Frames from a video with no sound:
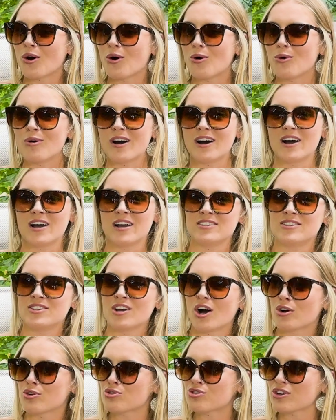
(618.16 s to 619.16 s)

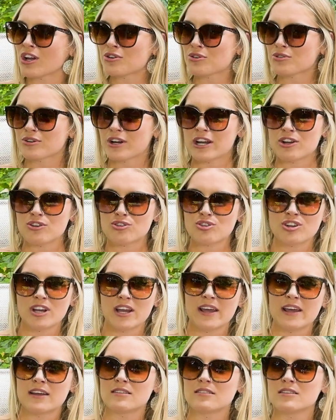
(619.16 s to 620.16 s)
a young
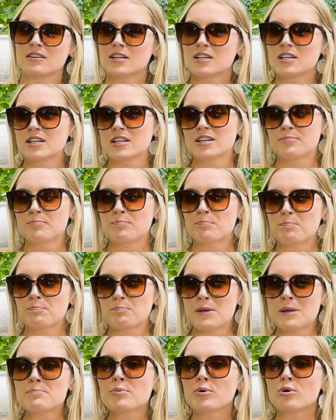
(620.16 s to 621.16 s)
generation,
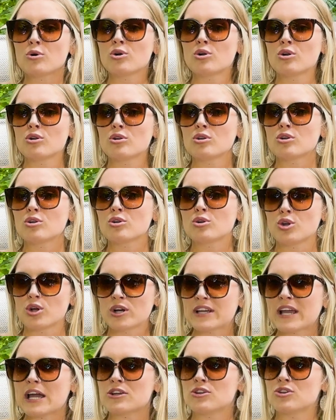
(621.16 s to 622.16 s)
people
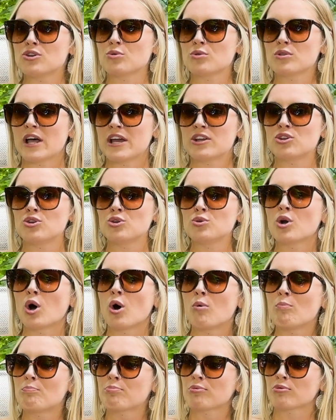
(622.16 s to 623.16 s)
look at you like
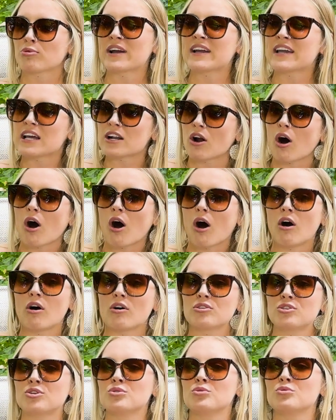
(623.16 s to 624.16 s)
you don't bring it
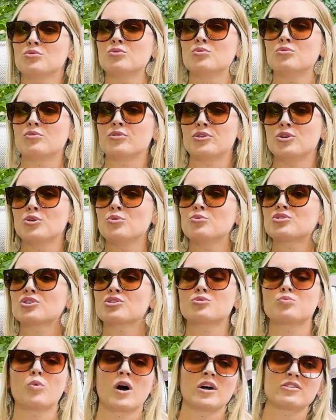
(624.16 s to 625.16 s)
all.
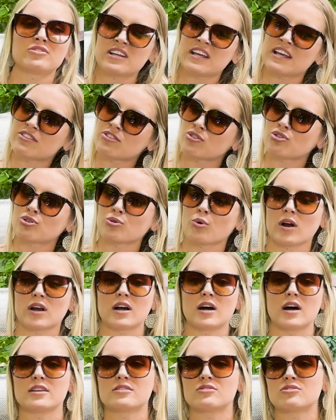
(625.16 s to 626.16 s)
You just want to hit the
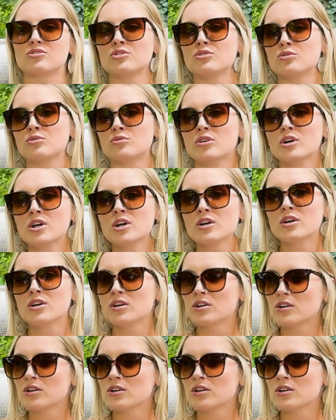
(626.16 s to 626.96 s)
shortcuts. Did